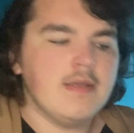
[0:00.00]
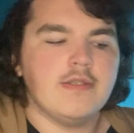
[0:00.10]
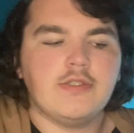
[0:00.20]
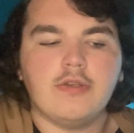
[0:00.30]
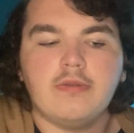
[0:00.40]

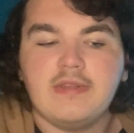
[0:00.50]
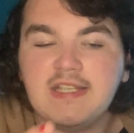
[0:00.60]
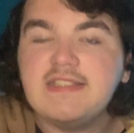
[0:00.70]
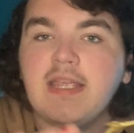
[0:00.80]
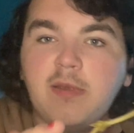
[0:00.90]
So
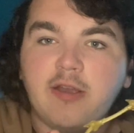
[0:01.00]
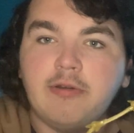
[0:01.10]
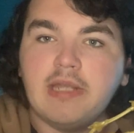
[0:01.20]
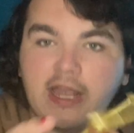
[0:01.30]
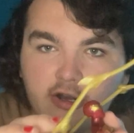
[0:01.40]
these came
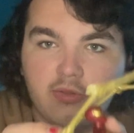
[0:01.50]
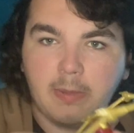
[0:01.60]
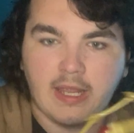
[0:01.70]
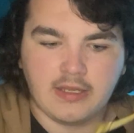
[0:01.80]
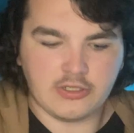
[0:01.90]
out of the
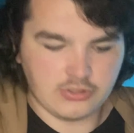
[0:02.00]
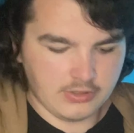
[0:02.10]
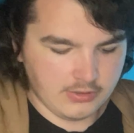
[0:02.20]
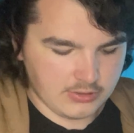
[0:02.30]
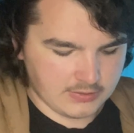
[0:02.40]
package. You
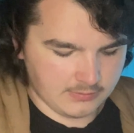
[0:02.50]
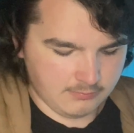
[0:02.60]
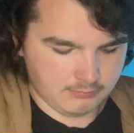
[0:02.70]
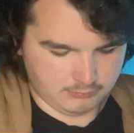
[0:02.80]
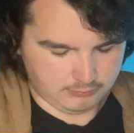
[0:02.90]
can
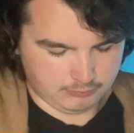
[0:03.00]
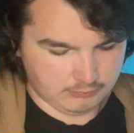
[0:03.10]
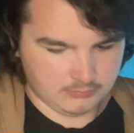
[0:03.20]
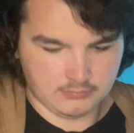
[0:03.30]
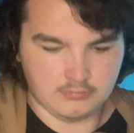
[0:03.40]

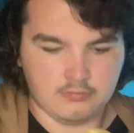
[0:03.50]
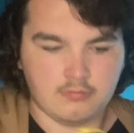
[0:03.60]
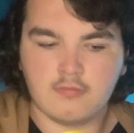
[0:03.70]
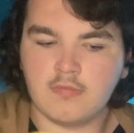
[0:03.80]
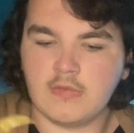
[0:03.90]

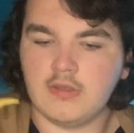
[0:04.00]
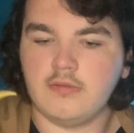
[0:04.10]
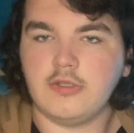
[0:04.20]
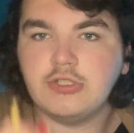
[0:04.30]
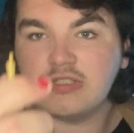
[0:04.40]

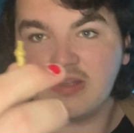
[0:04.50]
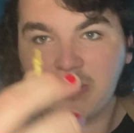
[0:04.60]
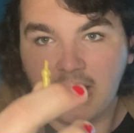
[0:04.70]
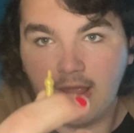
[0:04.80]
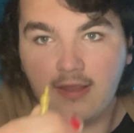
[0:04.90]
they're just a
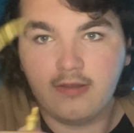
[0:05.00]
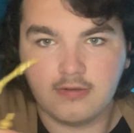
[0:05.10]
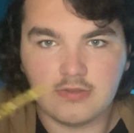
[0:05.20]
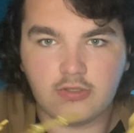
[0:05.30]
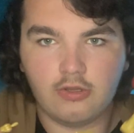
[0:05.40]
peg,
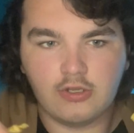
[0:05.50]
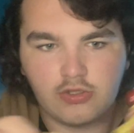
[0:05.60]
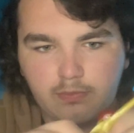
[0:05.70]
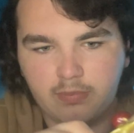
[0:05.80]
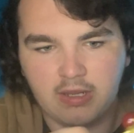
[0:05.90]
so you can
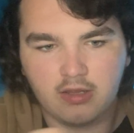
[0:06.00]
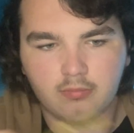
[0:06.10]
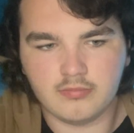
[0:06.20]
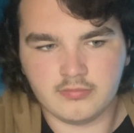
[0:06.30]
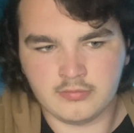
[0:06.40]
just peg
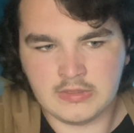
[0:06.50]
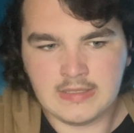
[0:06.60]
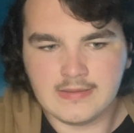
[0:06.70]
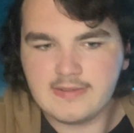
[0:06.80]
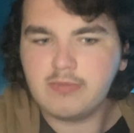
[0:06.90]
them.
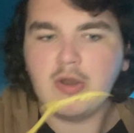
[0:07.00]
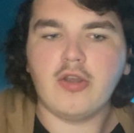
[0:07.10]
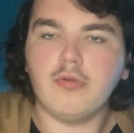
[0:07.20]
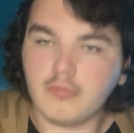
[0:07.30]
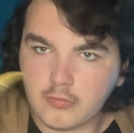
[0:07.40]
It doesn't
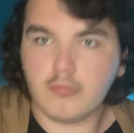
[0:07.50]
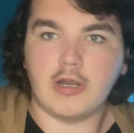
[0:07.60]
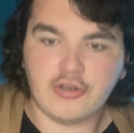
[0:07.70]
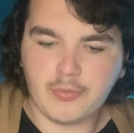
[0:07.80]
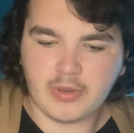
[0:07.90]
matter
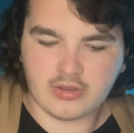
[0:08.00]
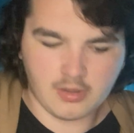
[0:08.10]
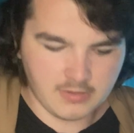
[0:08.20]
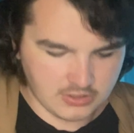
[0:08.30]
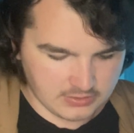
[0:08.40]
where you put
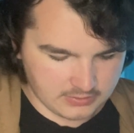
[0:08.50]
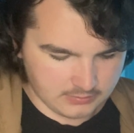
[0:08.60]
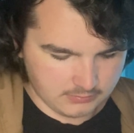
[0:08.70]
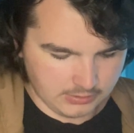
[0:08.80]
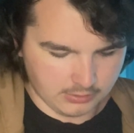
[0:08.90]
them. It just
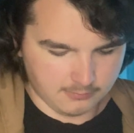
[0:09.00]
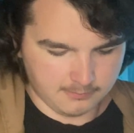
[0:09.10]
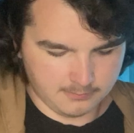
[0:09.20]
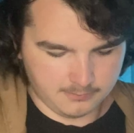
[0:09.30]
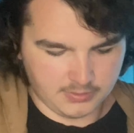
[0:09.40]

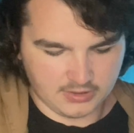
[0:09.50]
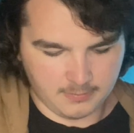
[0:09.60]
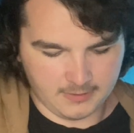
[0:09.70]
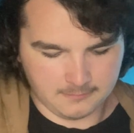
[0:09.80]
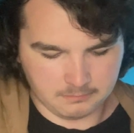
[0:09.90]
put them
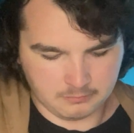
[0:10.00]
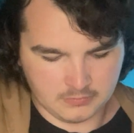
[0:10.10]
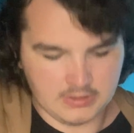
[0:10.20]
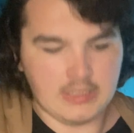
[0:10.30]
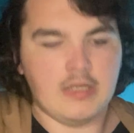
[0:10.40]
in.
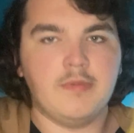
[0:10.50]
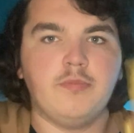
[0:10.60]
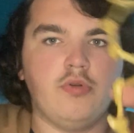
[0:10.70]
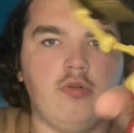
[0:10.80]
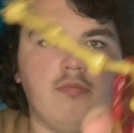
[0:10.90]

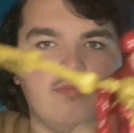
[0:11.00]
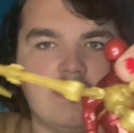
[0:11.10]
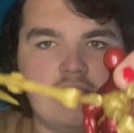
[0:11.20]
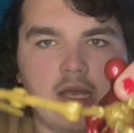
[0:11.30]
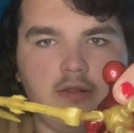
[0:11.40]
Boom,
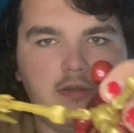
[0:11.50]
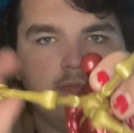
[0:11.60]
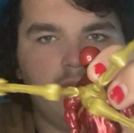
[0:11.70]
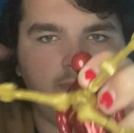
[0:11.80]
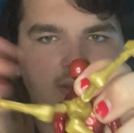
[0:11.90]
solid.
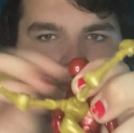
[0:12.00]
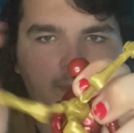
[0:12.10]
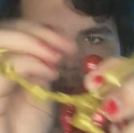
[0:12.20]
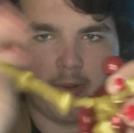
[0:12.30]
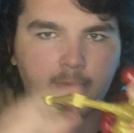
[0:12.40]
Bop, bop,
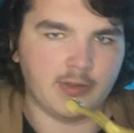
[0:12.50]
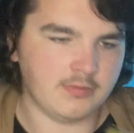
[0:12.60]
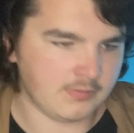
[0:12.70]
bop, bop.